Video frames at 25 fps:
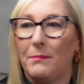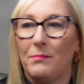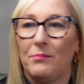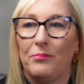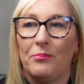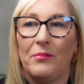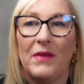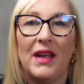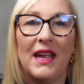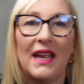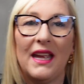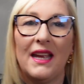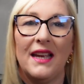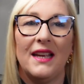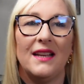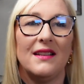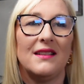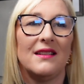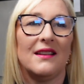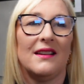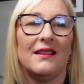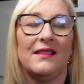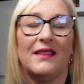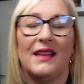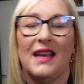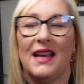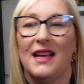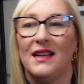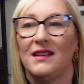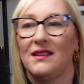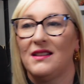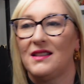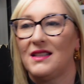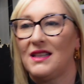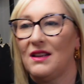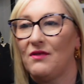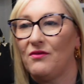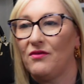made and then
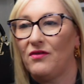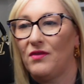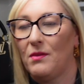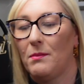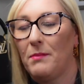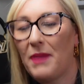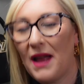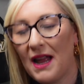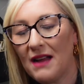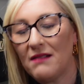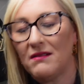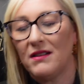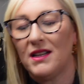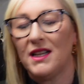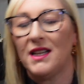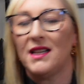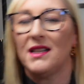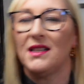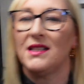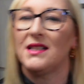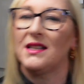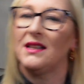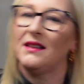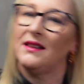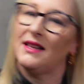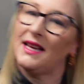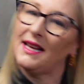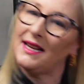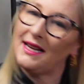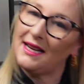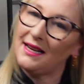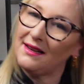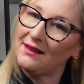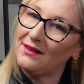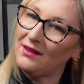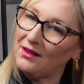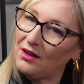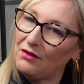sent from Paris, and then
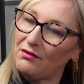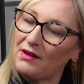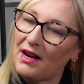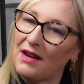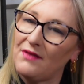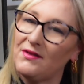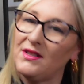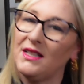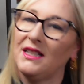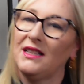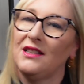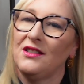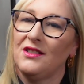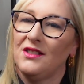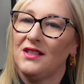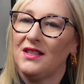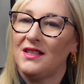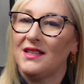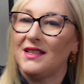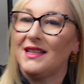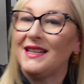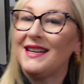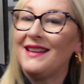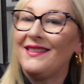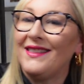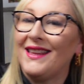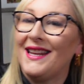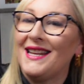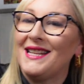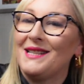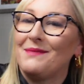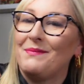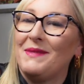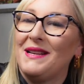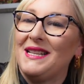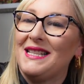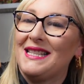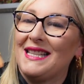it arrived in London, and then it's
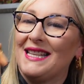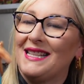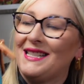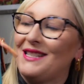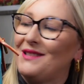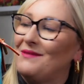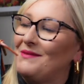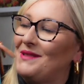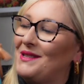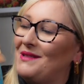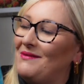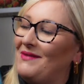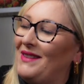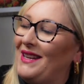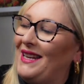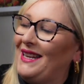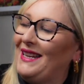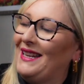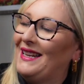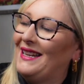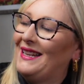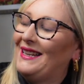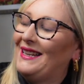been sent up to me.